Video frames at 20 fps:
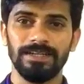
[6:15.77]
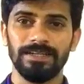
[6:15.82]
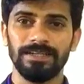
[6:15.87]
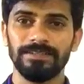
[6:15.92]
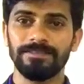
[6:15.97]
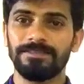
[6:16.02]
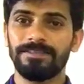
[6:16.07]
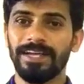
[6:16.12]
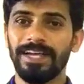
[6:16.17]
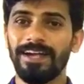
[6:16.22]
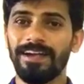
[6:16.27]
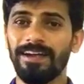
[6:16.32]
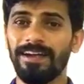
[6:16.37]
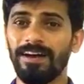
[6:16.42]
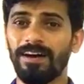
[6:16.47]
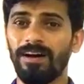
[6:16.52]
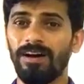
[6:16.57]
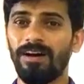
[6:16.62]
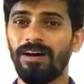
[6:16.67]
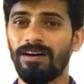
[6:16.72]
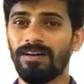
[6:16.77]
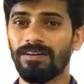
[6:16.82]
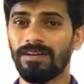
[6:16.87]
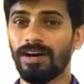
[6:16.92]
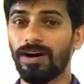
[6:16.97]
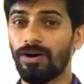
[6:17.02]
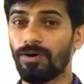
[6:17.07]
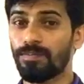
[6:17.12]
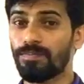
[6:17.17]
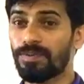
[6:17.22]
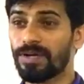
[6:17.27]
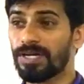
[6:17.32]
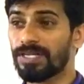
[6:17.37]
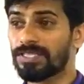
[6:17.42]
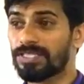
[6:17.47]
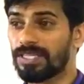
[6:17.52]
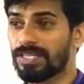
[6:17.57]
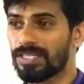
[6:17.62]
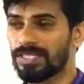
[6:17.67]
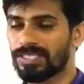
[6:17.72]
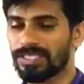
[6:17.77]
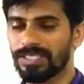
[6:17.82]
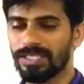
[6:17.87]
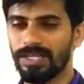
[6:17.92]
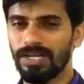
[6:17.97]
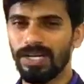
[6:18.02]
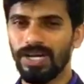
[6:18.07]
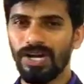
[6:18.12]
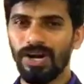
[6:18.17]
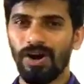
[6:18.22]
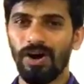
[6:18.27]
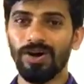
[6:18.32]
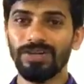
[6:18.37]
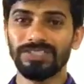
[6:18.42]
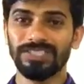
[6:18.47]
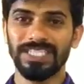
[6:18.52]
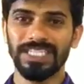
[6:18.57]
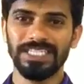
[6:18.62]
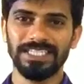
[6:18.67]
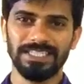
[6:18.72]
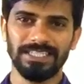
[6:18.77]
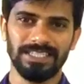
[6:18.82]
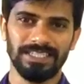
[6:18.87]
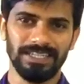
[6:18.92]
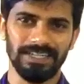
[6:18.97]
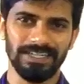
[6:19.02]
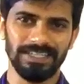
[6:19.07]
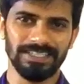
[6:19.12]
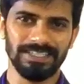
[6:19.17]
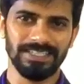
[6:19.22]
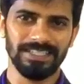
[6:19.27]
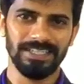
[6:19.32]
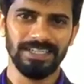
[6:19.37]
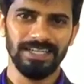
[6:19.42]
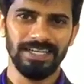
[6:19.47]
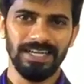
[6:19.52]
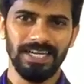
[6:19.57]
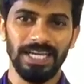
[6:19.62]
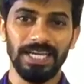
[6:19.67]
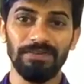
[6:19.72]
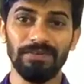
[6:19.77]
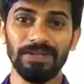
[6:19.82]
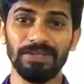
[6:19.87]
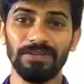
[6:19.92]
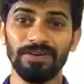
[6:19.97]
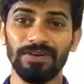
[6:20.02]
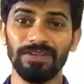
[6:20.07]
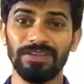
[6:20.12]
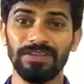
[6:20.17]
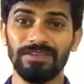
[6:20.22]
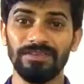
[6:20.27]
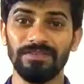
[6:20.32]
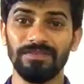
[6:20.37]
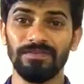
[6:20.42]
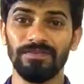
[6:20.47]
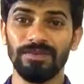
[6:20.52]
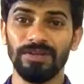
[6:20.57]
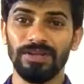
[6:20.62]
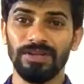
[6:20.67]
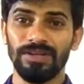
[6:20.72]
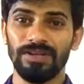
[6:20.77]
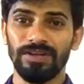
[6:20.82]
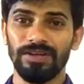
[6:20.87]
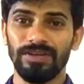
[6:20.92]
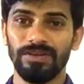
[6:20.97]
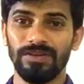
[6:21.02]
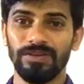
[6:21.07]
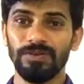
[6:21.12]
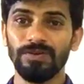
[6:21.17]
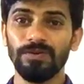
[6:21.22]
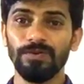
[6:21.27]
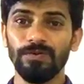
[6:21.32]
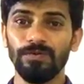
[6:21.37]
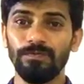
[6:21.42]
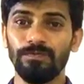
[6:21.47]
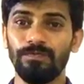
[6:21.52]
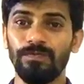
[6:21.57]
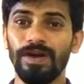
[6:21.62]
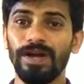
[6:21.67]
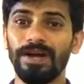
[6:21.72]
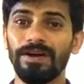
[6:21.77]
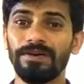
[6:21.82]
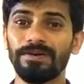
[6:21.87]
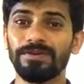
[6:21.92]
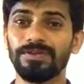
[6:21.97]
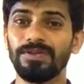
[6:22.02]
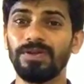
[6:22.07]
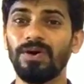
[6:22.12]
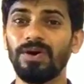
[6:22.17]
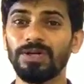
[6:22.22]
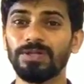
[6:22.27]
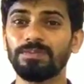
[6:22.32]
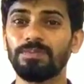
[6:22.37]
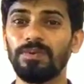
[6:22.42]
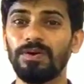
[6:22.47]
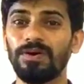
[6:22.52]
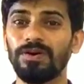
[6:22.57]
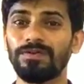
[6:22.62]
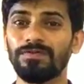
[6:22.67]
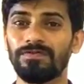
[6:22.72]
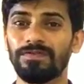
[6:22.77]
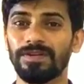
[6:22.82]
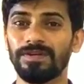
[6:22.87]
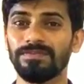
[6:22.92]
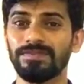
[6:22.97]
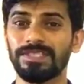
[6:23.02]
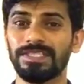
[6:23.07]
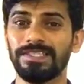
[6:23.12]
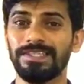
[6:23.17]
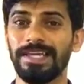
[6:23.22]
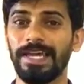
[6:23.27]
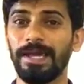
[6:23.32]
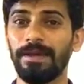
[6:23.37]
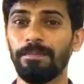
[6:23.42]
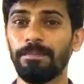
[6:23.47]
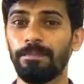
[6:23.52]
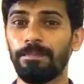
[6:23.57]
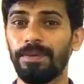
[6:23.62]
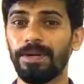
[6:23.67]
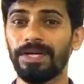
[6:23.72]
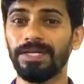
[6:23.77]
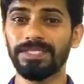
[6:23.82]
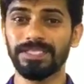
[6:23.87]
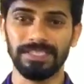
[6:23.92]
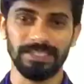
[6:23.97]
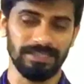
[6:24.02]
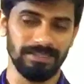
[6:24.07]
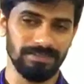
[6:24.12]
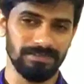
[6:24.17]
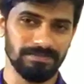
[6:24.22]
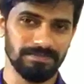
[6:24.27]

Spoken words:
they are our brothers or sisters, even though you were not born from same person,